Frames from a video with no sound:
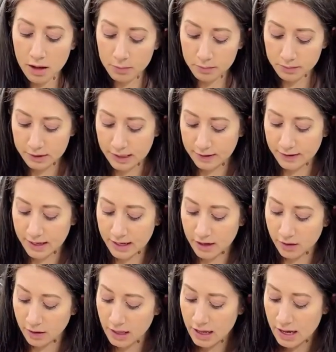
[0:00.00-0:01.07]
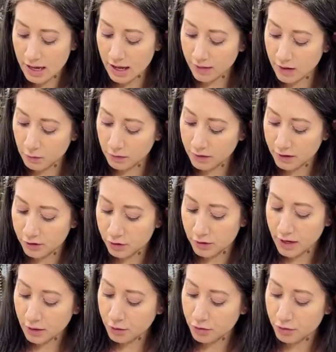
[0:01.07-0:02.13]
take that out, and then with a
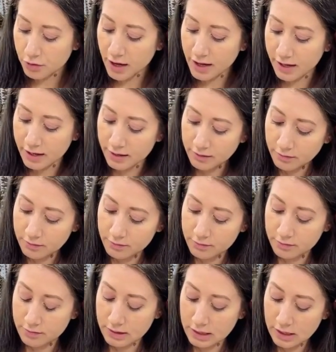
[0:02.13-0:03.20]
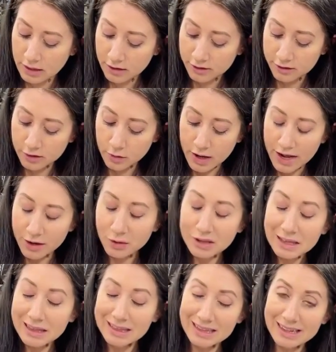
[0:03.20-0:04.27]
direct thread. So I really
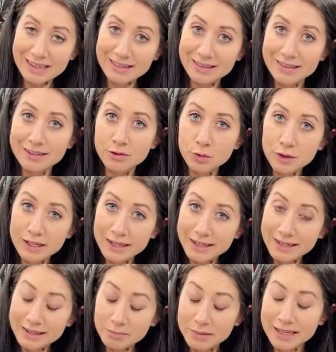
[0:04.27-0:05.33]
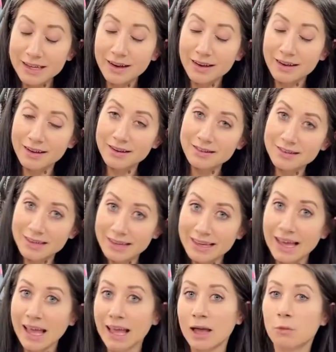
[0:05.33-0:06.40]
like this one because it
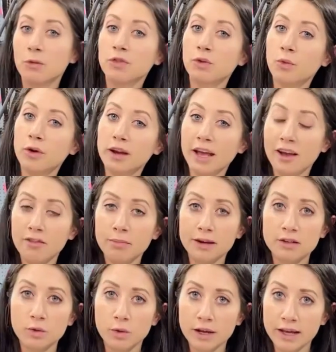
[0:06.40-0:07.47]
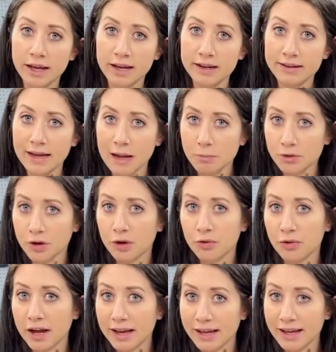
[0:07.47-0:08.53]
came with the 1/2 by 28 adapter
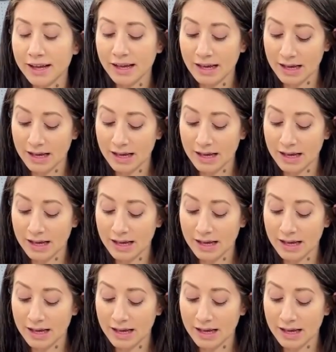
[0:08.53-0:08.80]
already.